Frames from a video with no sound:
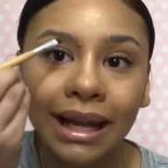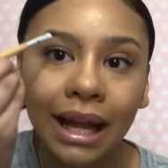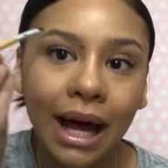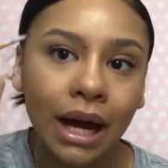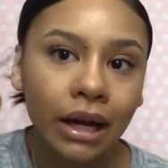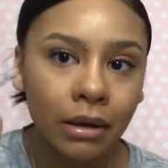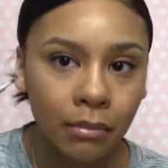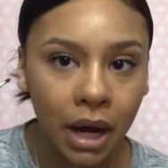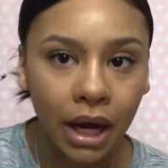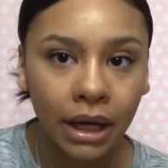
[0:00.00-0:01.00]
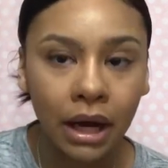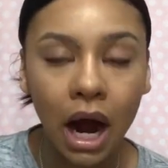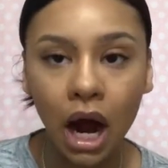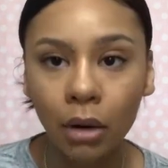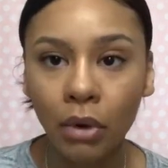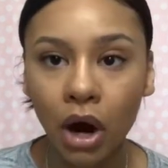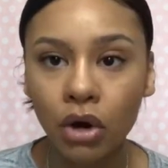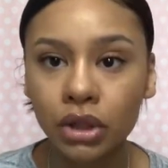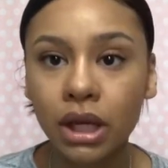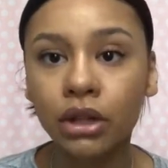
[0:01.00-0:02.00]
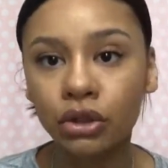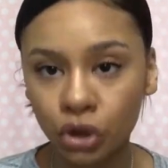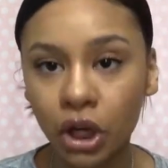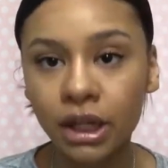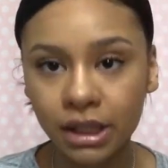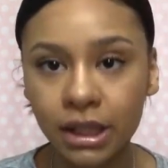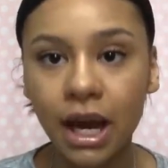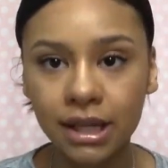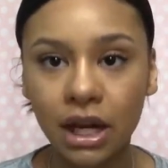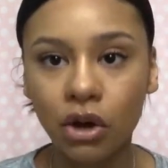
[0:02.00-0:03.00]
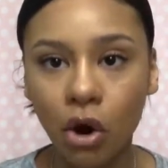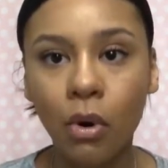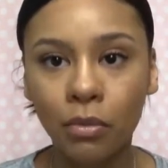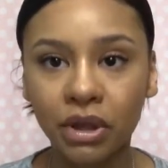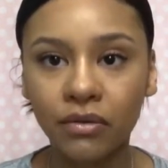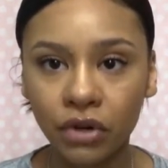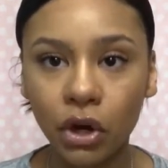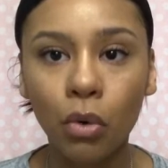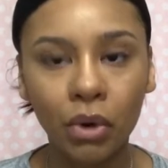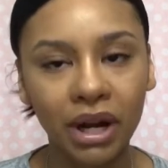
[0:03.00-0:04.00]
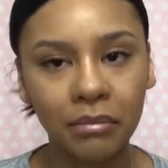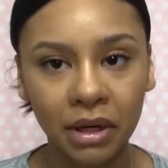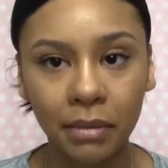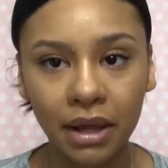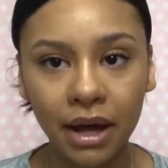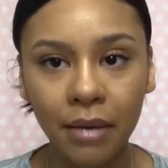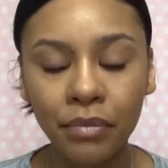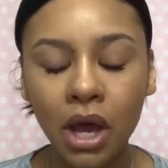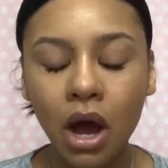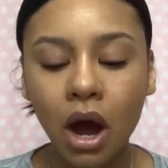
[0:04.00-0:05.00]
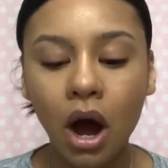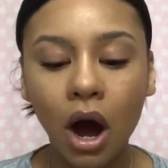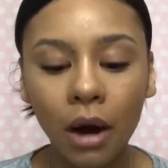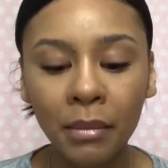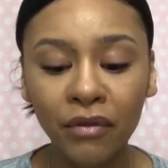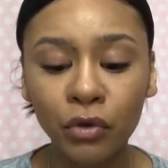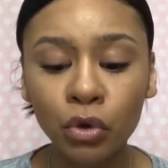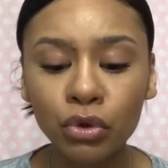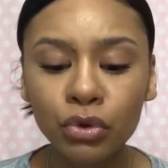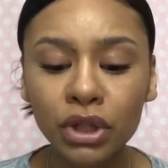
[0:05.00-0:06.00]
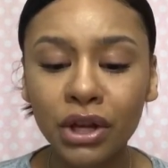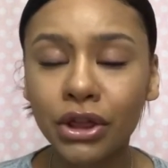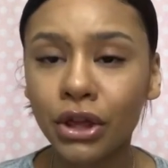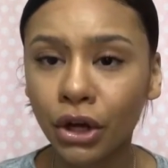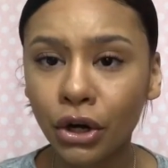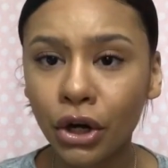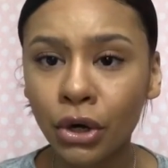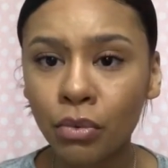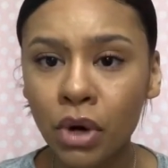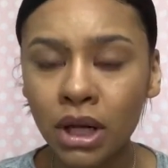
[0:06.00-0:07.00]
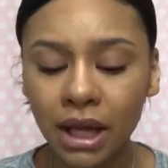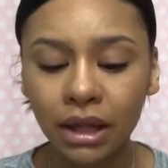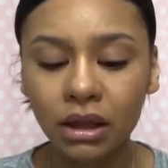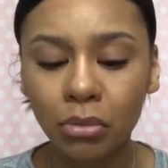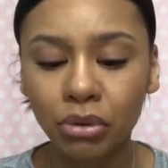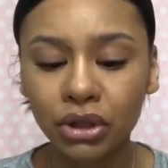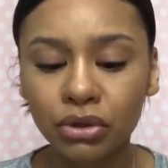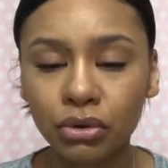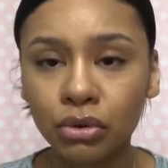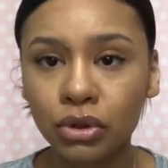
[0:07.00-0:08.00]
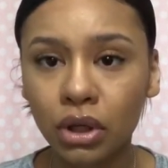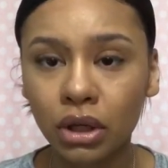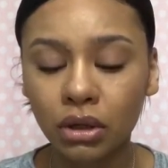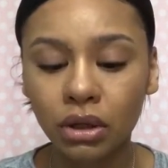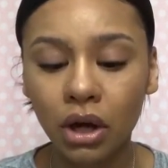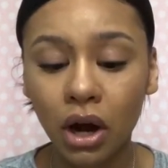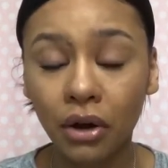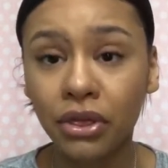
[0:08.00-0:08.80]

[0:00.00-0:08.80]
line my eyebrows, and you're gonna see as I go on with the video what I mean by that. If you use a thicker one, like the bristles are